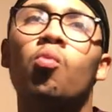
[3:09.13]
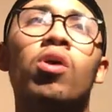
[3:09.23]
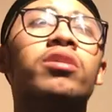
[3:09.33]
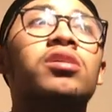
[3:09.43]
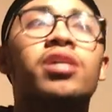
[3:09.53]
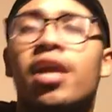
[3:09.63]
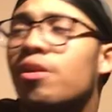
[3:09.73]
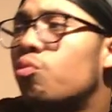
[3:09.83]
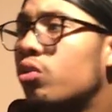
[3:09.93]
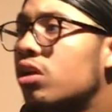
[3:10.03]
What
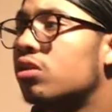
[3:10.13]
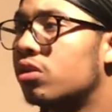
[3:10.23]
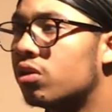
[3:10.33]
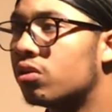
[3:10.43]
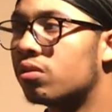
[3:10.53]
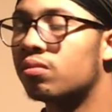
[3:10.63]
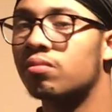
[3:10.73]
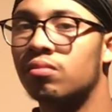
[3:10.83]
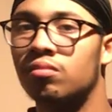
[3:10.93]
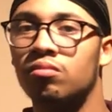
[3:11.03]
can we do?
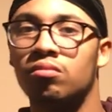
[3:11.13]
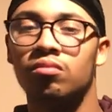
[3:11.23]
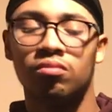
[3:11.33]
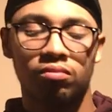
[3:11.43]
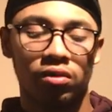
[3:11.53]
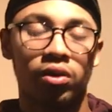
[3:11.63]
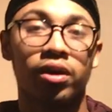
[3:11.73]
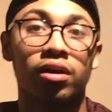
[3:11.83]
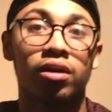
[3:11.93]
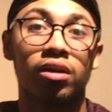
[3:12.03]
Well,
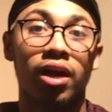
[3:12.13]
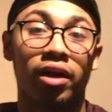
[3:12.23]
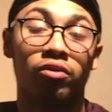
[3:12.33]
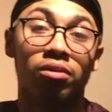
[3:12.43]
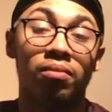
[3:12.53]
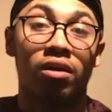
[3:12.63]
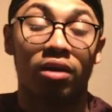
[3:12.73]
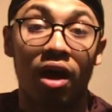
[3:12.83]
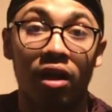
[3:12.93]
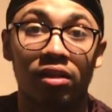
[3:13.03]
here at Green
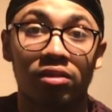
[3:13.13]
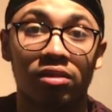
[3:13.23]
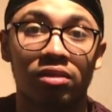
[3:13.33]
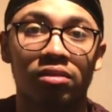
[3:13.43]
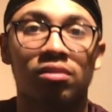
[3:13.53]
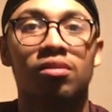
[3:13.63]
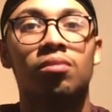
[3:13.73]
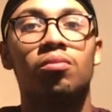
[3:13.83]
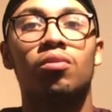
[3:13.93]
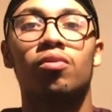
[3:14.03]
Mountain College,
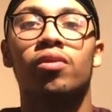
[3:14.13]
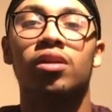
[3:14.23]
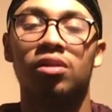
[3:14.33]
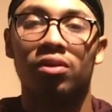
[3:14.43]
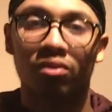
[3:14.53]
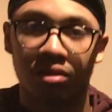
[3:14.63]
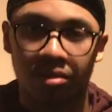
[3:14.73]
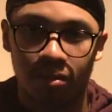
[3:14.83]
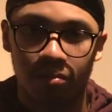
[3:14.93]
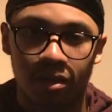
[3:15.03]
we're already doing
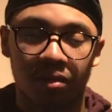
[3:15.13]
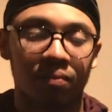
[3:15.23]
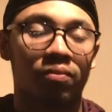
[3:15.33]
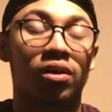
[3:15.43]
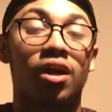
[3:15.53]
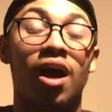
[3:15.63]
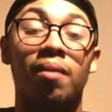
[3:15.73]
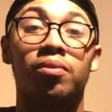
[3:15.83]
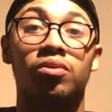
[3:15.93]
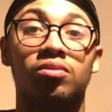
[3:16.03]
something.
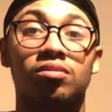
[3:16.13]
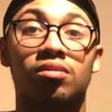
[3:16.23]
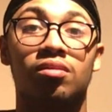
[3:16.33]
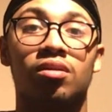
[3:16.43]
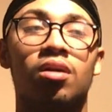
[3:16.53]
Compost.